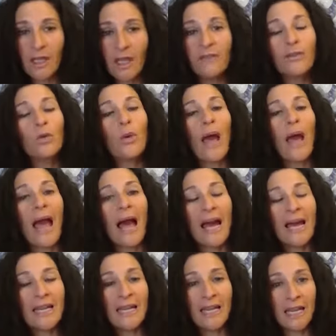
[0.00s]
if you
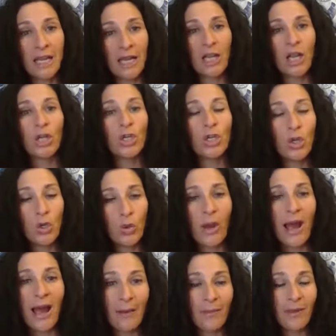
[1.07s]
add in new
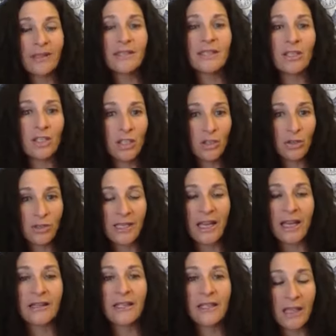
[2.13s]
habits into your
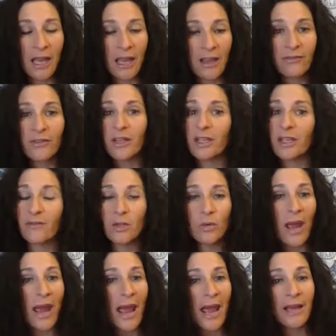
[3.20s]
daily life, like if
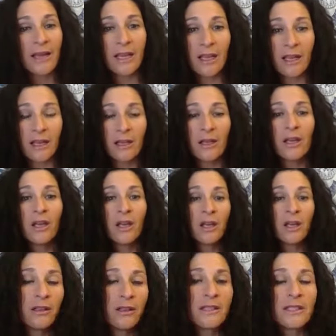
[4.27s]
you add in,
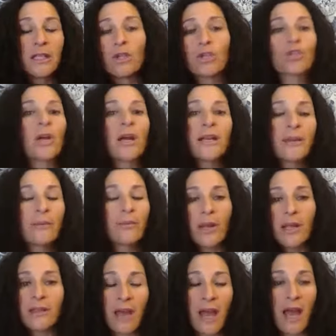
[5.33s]
let's say you're trying to
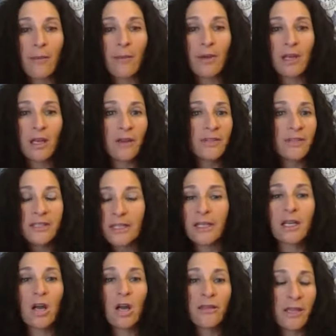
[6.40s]
break the habit of
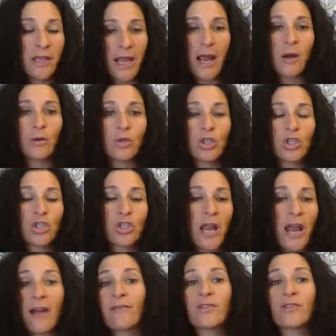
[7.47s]
sitting on the couch
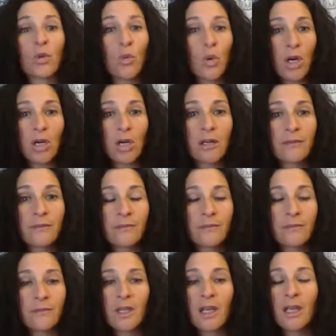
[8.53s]
after work,
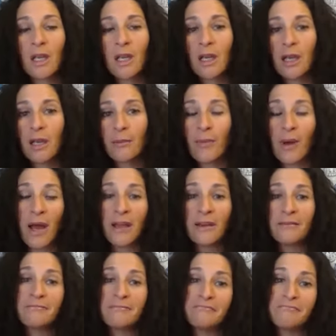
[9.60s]

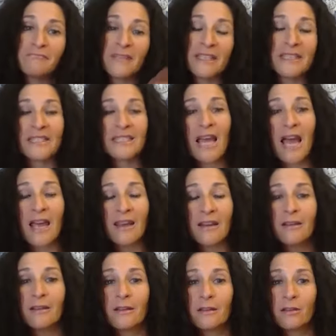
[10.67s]
but
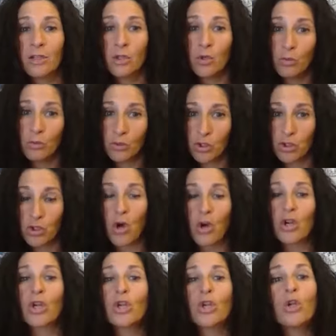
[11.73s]
instead you
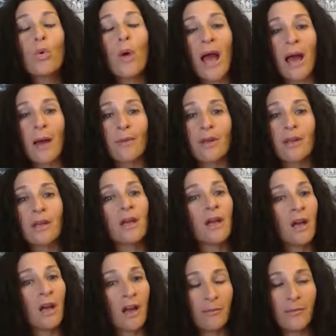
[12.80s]
start a new habit
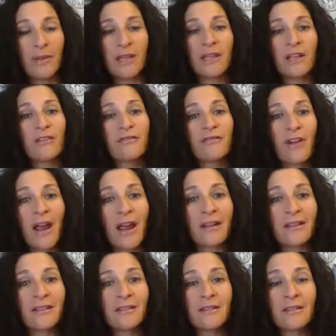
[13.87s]
of meeting a
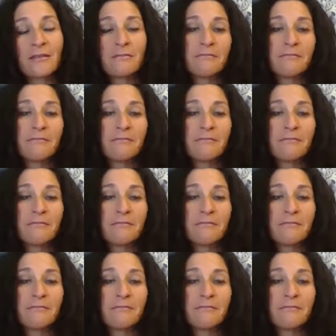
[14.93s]
friend.